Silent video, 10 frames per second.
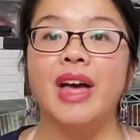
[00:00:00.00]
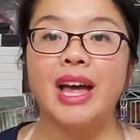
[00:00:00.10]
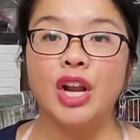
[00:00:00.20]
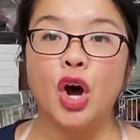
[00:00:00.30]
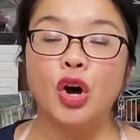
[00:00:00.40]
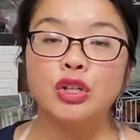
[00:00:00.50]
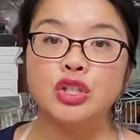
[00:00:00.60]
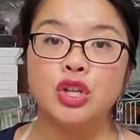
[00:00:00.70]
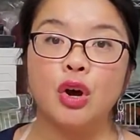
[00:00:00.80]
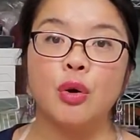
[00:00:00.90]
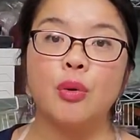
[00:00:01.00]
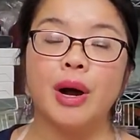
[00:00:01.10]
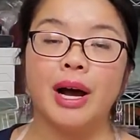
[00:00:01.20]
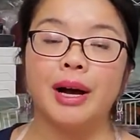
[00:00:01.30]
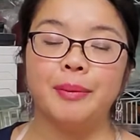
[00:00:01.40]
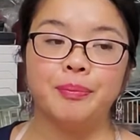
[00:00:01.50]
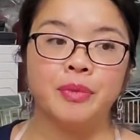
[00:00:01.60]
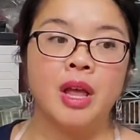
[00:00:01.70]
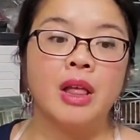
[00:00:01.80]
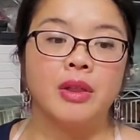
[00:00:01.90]
then also
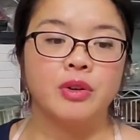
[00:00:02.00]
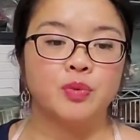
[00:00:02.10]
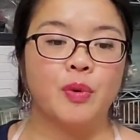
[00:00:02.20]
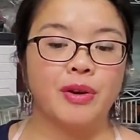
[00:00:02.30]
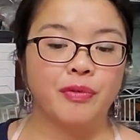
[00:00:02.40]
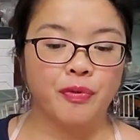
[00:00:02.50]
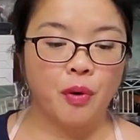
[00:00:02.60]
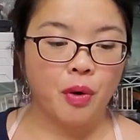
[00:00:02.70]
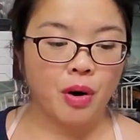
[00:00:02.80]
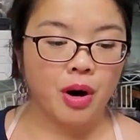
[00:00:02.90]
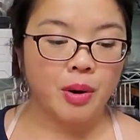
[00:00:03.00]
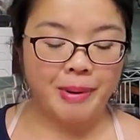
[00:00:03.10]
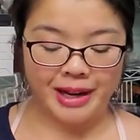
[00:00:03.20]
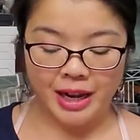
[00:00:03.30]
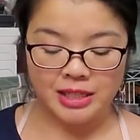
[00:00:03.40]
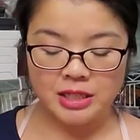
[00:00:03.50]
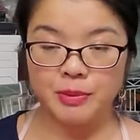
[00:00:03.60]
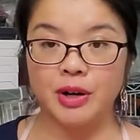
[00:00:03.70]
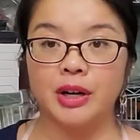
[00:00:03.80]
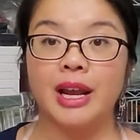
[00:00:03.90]
there was one for my
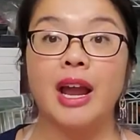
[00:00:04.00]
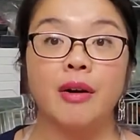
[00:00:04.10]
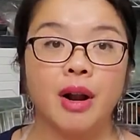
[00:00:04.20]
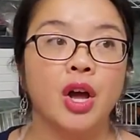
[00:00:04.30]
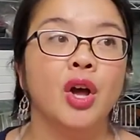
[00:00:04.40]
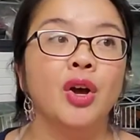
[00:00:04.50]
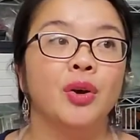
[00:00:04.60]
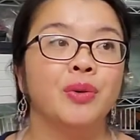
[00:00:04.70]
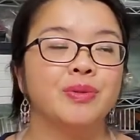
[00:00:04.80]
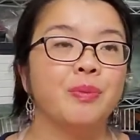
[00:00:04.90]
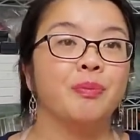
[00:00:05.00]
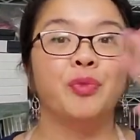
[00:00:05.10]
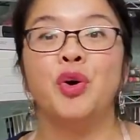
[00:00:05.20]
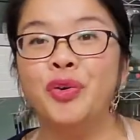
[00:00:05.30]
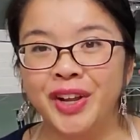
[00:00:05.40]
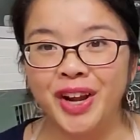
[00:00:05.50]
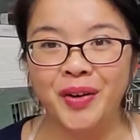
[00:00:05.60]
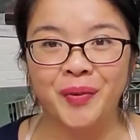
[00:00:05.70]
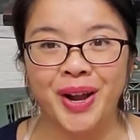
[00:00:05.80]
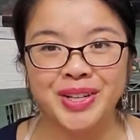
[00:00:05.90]
customer Kara, who's moving
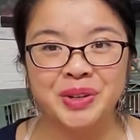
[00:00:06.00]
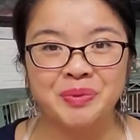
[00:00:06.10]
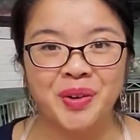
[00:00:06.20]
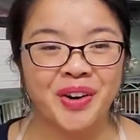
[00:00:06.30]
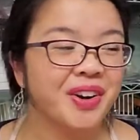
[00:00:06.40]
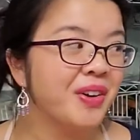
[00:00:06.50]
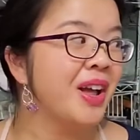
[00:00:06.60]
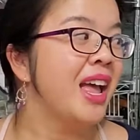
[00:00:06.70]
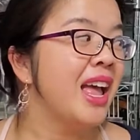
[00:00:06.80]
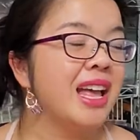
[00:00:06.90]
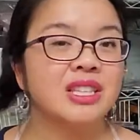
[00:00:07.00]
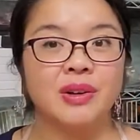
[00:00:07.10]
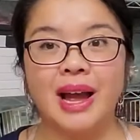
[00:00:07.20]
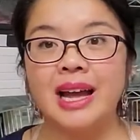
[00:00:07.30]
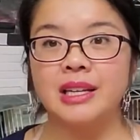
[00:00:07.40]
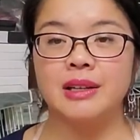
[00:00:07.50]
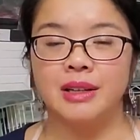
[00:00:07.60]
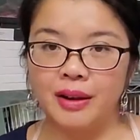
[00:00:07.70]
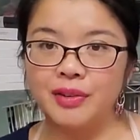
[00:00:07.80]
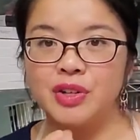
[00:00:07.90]
away tomorrow, and so I had to
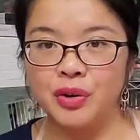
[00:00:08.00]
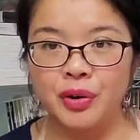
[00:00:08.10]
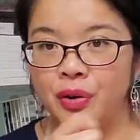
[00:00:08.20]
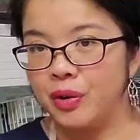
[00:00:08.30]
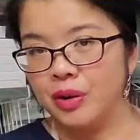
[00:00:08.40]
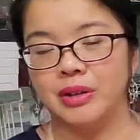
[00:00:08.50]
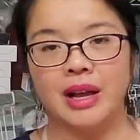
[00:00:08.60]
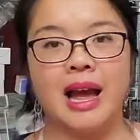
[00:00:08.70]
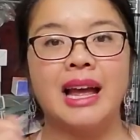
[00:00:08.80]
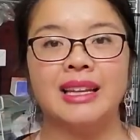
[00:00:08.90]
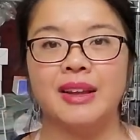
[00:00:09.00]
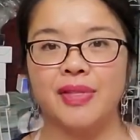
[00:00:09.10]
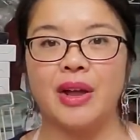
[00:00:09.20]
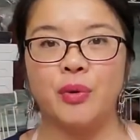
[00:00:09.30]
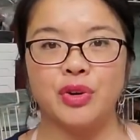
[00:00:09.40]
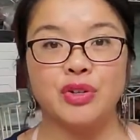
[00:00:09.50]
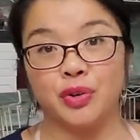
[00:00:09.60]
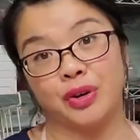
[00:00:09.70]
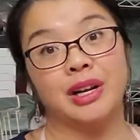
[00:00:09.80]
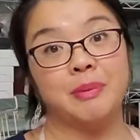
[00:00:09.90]
give it to her. I had to give that order to
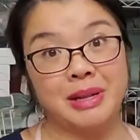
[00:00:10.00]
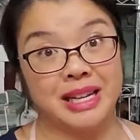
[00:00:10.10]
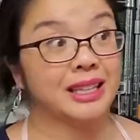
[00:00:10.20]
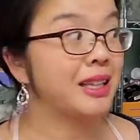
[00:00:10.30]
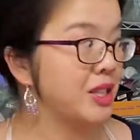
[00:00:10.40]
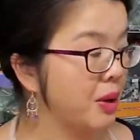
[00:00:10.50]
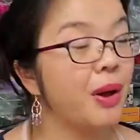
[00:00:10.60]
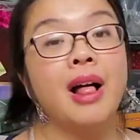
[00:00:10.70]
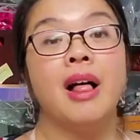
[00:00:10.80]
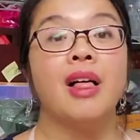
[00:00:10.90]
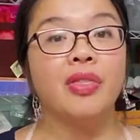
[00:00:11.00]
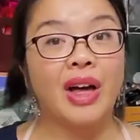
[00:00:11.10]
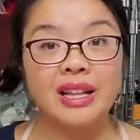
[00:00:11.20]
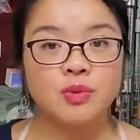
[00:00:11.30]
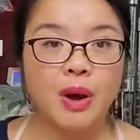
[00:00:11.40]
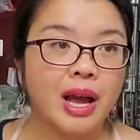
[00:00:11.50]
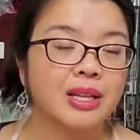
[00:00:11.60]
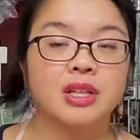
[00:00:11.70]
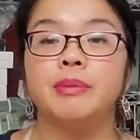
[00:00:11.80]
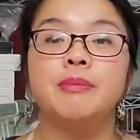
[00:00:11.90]
her immediately, so that's why
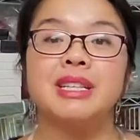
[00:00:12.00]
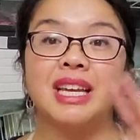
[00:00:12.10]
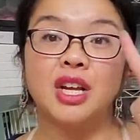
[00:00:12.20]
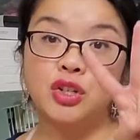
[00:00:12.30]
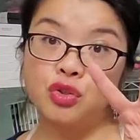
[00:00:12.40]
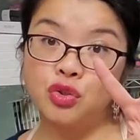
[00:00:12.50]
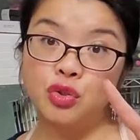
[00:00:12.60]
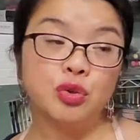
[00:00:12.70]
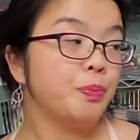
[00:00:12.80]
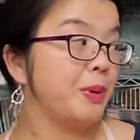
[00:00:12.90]
it's gonna be missing 2